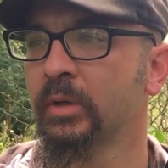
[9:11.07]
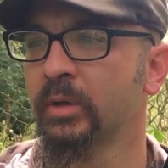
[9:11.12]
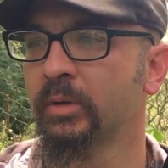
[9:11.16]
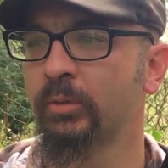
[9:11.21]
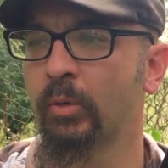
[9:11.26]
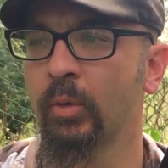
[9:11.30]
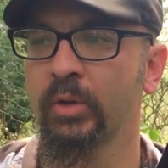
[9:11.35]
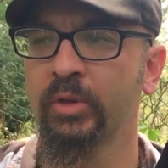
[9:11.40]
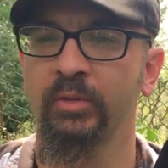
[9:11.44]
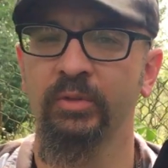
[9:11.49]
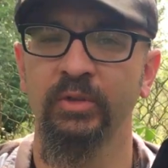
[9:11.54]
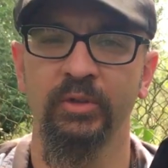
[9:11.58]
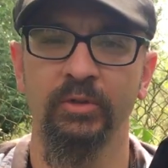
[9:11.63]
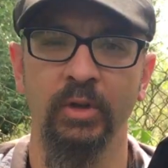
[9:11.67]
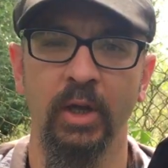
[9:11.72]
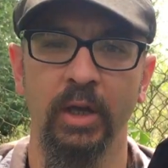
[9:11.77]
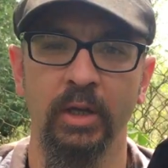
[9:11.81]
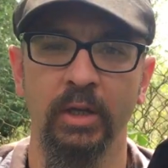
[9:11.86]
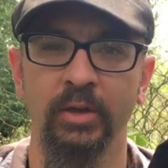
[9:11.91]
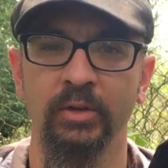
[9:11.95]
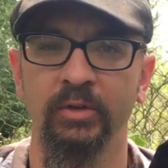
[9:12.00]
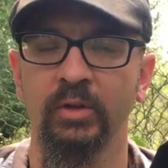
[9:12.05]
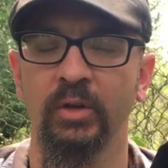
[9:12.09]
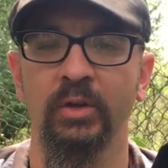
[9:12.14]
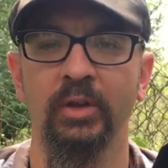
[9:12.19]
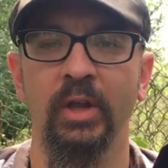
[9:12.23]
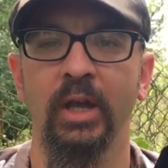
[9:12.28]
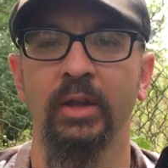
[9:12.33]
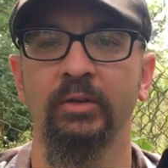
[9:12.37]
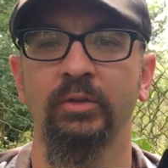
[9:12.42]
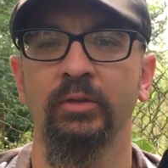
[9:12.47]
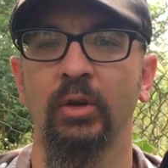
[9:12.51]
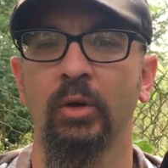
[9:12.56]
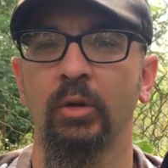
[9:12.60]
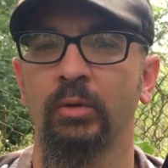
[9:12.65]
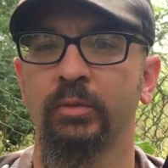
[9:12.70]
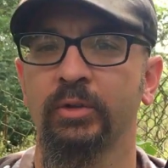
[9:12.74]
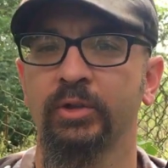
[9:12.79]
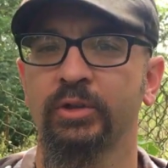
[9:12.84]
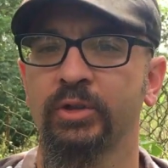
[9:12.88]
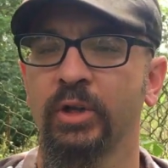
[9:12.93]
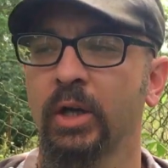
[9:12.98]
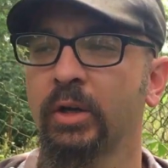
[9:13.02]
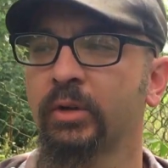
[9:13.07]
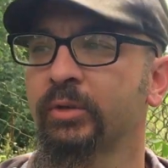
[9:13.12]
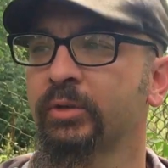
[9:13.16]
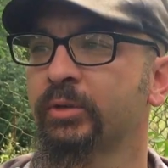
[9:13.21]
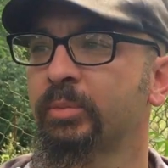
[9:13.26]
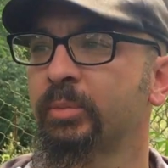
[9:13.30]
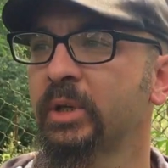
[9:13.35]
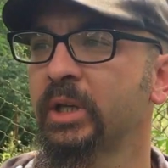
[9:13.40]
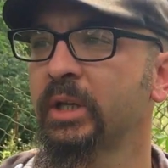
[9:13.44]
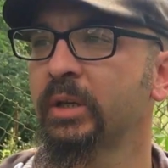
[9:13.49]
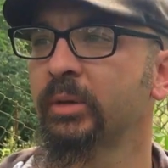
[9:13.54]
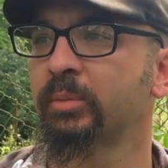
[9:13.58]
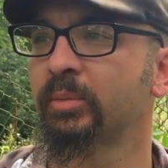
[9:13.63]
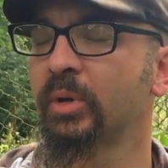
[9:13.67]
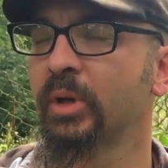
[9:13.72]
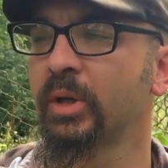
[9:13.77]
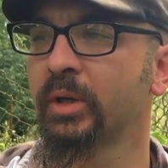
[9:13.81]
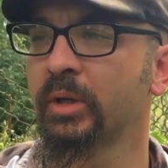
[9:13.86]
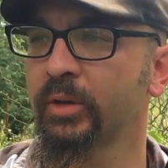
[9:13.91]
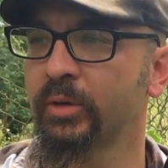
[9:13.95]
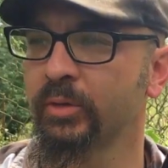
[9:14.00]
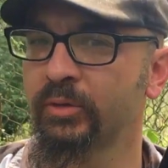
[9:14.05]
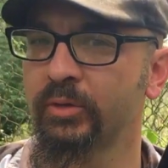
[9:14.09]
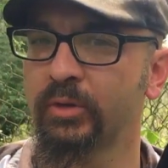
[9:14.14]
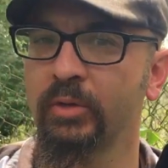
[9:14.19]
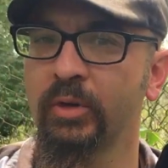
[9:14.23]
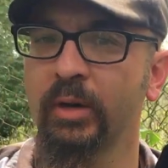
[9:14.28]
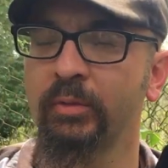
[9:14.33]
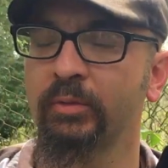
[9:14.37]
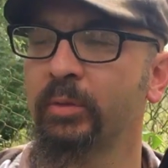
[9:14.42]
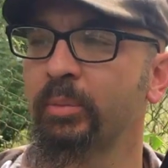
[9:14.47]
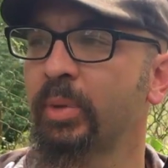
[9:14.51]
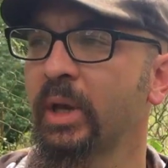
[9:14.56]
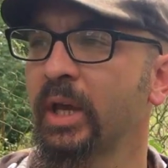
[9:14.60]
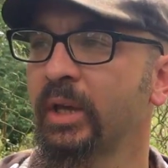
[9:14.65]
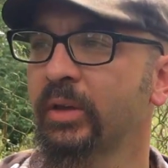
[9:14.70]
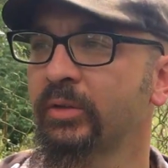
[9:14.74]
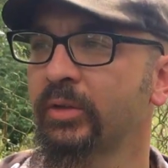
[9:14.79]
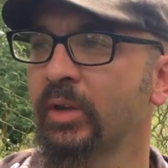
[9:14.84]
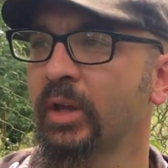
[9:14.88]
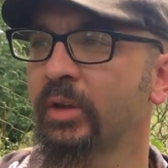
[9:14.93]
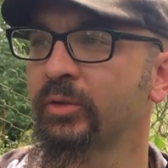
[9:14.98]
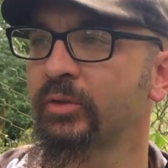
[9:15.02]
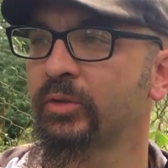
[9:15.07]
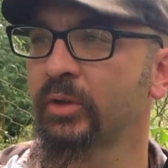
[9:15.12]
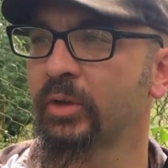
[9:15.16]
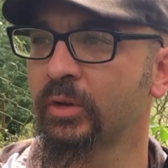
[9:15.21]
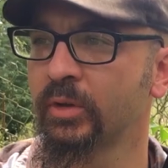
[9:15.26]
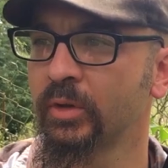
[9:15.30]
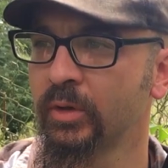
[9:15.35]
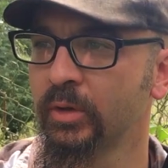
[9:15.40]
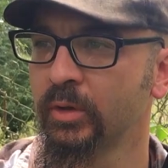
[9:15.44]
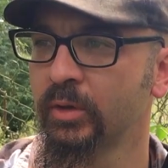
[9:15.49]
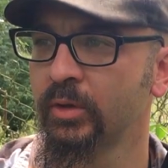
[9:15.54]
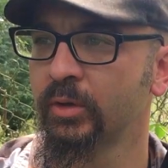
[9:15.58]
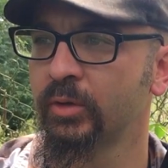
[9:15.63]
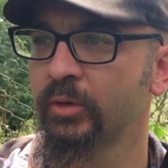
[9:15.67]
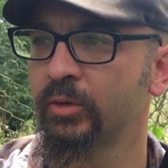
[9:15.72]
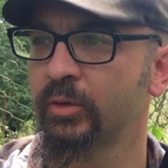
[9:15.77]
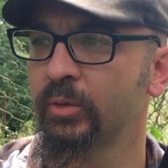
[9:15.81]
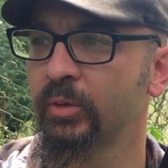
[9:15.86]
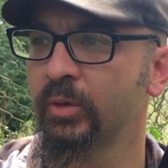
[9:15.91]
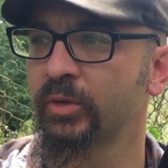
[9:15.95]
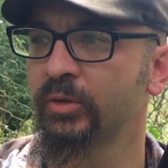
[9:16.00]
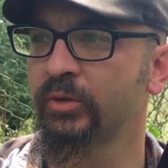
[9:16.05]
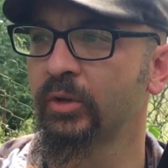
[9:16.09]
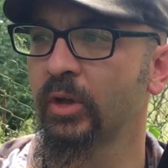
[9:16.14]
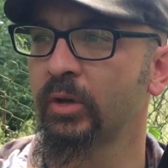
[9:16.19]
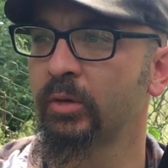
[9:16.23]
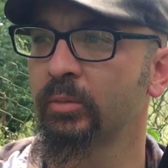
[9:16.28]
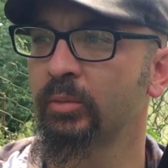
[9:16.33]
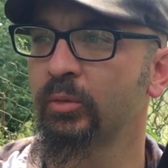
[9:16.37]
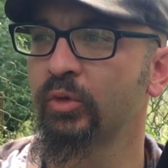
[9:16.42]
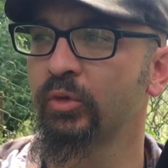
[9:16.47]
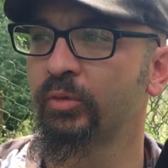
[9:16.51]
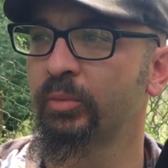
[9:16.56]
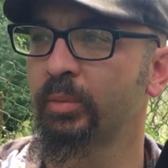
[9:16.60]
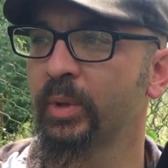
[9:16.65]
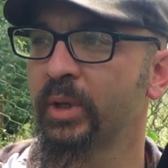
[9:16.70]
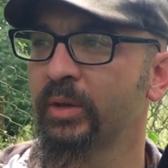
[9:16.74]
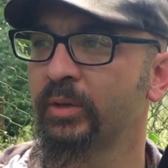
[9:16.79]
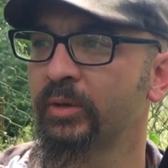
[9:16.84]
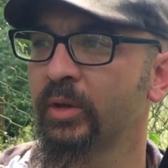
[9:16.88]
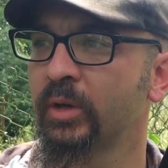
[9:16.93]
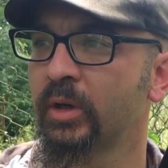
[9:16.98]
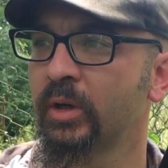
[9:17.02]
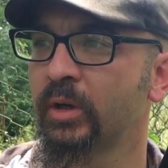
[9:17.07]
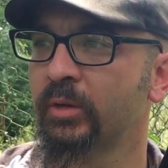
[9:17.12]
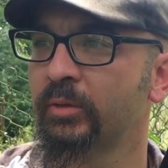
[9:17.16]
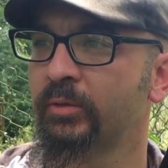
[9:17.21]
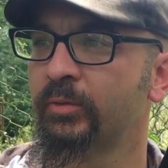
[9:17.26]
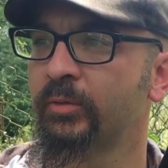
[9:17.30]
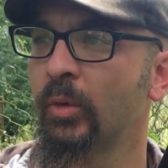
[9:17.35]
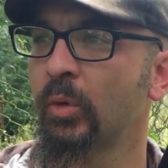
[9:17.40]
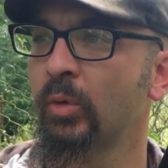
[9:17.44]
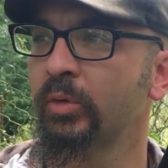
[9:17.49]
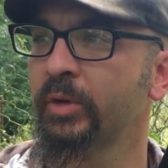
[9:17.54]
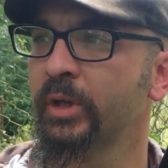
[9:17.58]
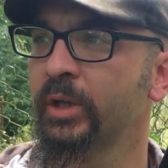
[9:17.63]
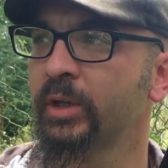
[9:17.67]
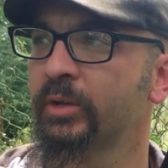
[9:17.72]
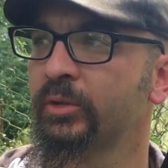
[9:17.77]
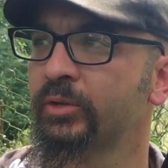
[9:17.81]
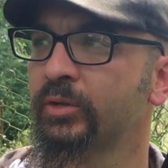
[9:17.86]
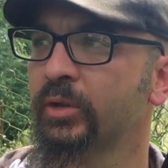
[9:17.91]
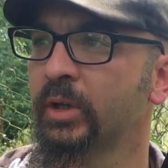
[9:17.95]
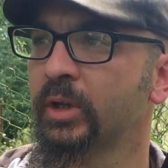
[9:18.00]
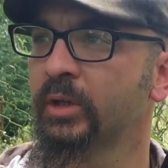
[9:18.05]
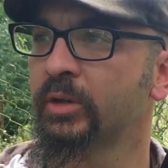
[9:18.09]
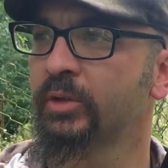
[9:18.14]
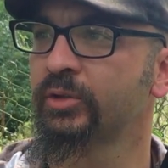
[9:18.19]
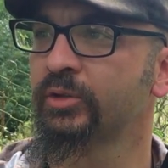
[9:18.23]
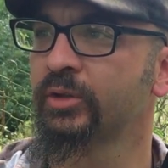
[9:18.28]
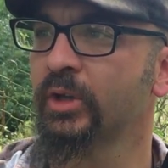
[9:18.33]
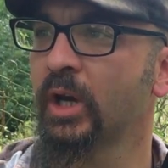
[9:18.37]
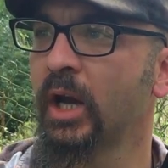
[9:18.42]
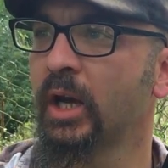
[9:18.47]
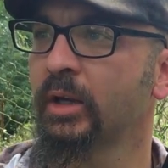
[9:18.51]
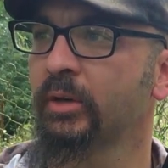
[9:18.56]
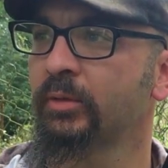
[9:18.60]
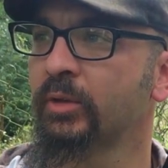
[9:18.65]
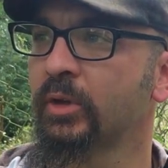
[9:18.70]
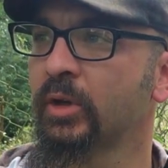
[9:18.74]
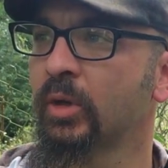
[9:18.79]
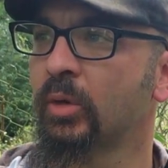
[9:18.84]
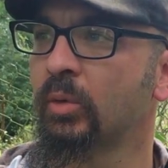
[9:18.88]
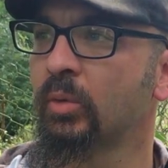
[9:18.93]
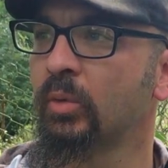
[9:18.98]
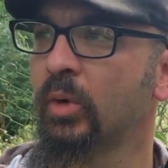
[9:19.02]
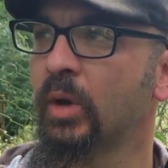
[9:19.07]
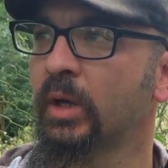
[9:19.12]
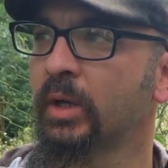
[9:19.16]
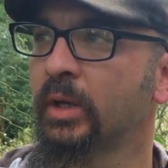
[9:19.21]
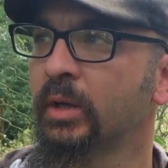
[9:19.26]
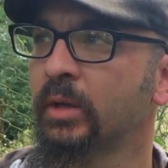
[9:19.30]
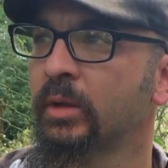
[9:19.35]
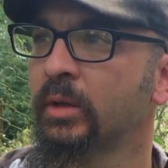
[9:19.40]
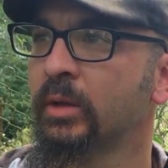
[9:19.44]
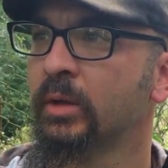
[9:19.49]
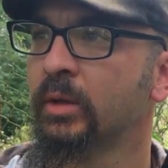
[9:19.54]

Fourth of a second isn't that slow of a shutter speed, but you still have to pay attention to the subtle movement of foliage in a shot if you don't want it.